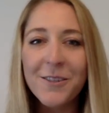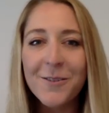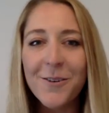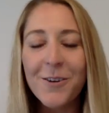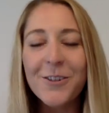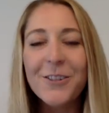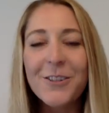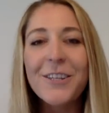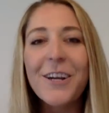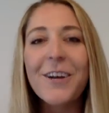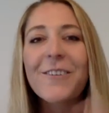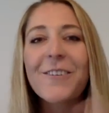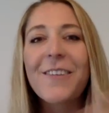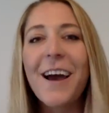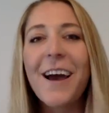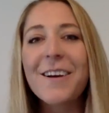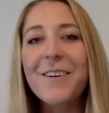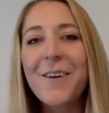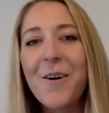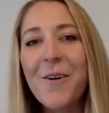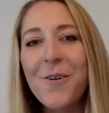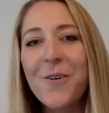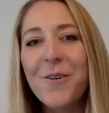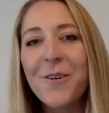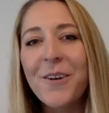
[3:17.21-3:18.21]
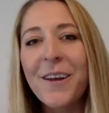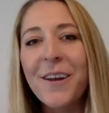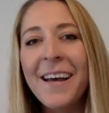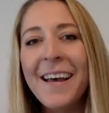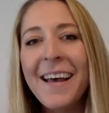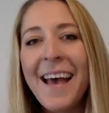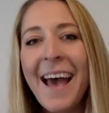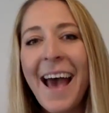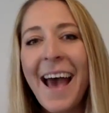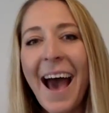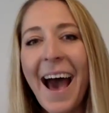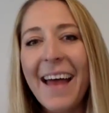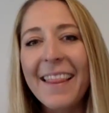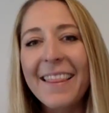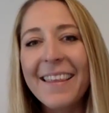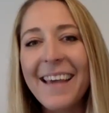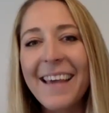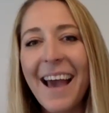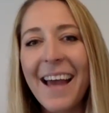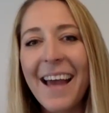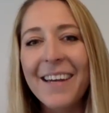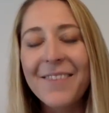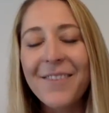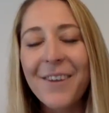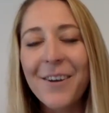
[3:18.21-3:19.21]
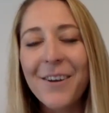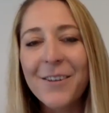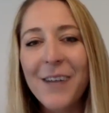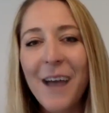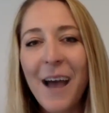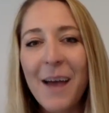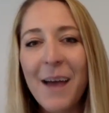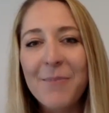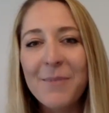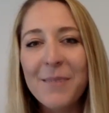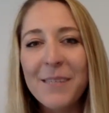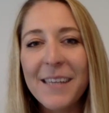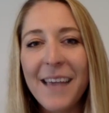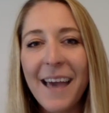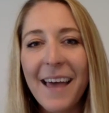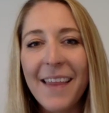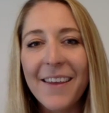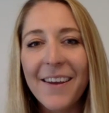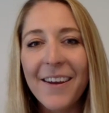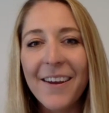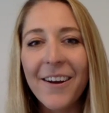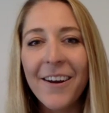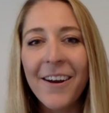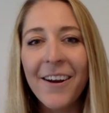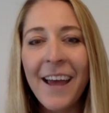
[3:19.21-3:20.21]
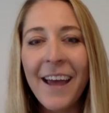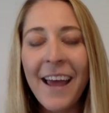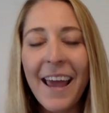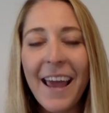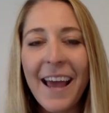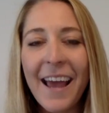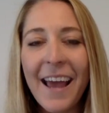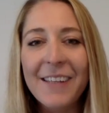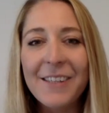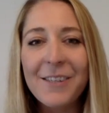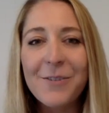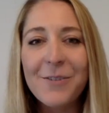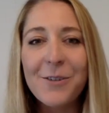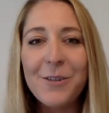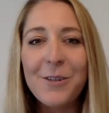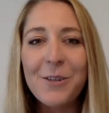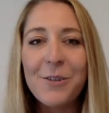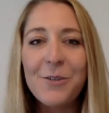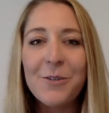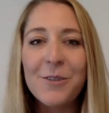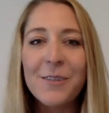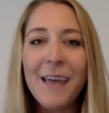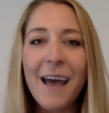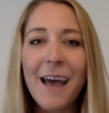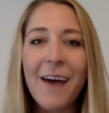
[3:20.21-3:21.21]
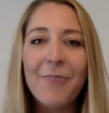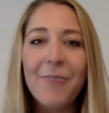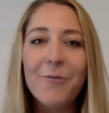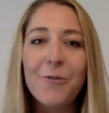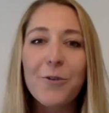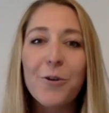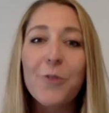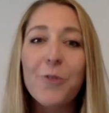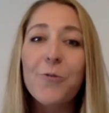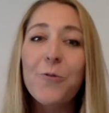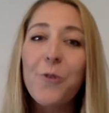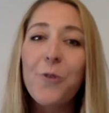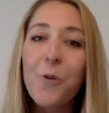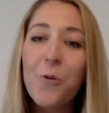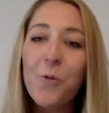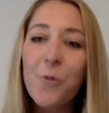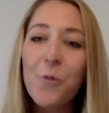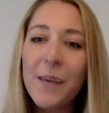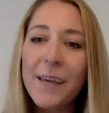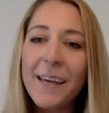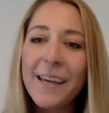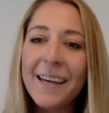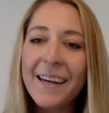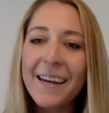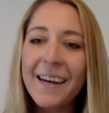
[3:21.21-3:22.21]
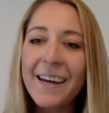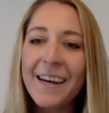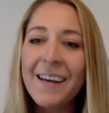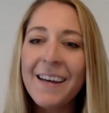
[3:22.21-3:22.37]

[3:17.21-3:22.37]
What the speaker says: So I'll share that code at the end of our time together, and you can use that for a full week,